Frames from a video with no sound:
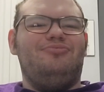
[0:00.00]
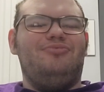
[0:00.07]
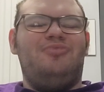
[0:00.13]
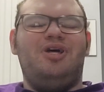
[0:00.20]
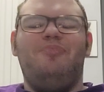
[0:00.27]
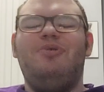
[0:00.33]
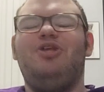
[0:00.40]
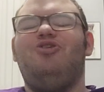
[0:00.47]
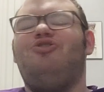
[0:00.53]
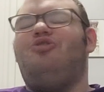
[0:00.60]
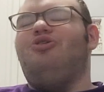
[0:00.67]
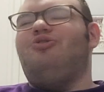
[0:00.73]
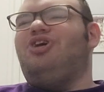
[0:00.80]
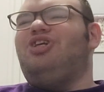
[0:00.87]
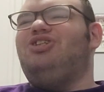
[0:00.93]
Him and
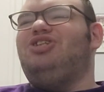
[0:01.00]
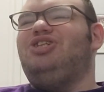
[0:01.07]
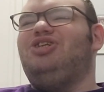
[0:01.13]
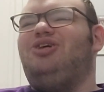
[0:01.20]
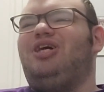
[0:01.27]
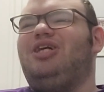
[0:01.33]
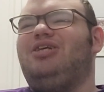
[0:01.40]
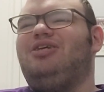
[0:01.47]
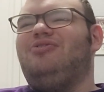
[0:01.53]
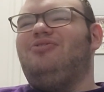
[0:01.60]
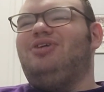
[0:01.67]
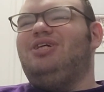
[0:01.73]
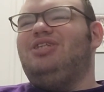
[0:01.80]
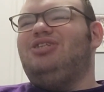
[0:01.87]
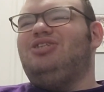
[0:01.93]
Yorichi, like their
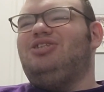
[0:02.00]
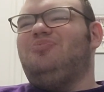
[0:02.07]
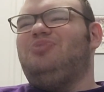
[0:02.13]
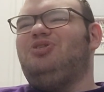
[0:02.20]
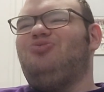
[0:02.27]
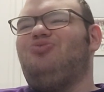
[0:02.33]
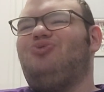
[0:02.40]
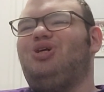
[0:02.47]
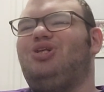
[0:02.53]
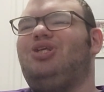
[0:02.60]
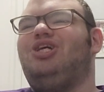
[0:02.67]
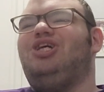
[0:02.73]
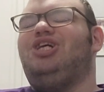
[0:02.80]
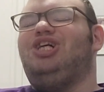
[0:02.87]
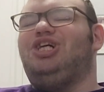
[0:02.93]
relationship is
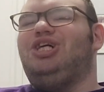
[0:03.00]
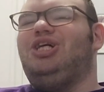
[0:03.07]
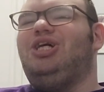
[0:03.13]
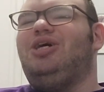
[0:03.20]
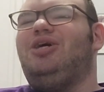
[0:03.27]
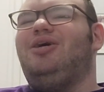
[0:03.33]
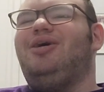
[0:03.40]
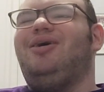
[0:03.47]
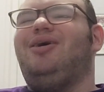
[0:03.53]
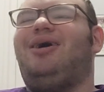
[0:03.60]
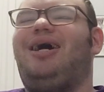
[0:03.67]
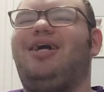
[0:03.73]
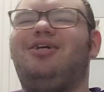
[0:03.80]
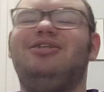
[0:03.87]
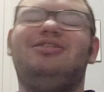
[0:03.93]
really good.
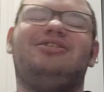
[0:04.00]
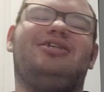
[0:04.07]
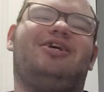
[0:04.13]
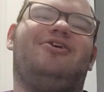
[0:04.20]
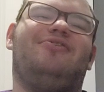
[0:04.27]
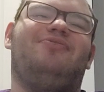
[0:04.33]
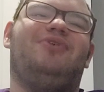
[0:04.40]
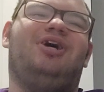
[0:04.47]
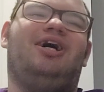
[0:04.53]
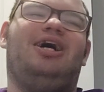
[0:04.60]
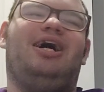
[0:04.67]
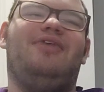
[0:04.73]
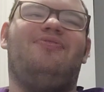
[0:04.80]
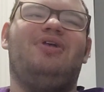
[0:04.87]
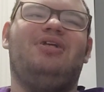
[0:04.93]
I couldn't tell if
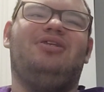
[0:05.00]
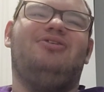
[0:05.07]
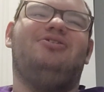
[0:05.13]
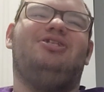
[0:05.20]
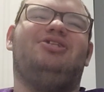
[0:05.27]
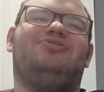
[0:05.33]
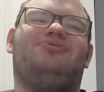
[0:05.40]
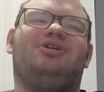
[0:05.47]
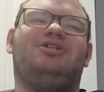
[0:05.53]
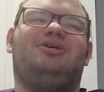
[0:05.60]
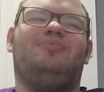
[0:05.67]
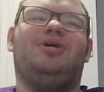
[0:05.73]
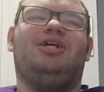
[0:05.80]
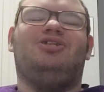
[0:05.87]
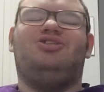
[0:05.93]
I think they're just friends.
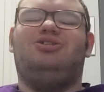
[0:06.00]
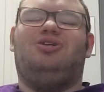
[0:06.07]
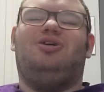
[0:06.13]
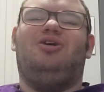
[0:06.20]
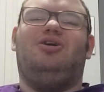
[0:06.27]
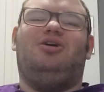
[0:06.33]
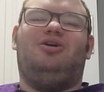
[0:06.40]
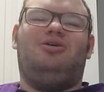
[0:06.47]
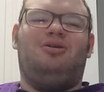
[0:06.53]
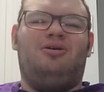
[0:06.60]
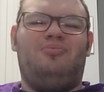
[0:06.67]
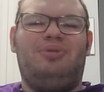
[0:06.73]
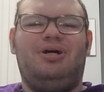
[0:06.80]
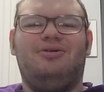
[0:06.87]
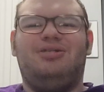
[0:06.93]
I'm not sure
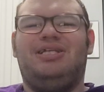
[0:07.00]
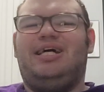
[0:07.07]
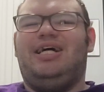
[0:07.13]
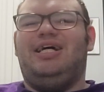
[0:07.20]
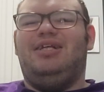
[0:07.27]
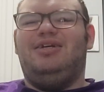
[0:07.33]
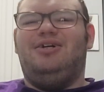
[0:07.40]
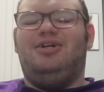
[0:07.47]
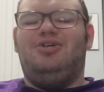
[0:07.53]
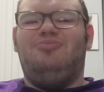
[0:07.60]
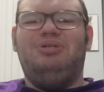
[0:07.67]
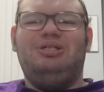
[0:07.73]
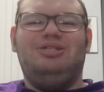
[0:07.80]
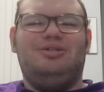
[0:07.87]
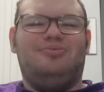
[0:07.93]
about that. There could
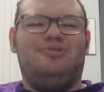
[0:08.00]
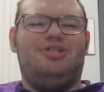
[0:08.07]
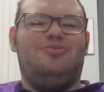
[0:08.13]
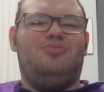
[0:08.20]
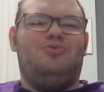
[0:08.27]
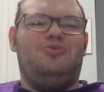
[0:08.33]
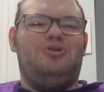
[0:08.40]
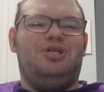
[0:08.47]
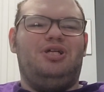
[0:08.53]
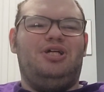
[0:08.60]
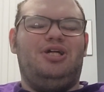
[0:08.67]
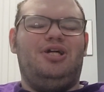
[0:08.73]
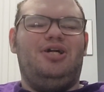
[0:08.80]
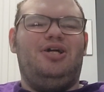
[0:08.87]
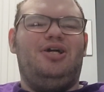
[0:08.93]
be something more
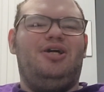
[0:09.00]
there.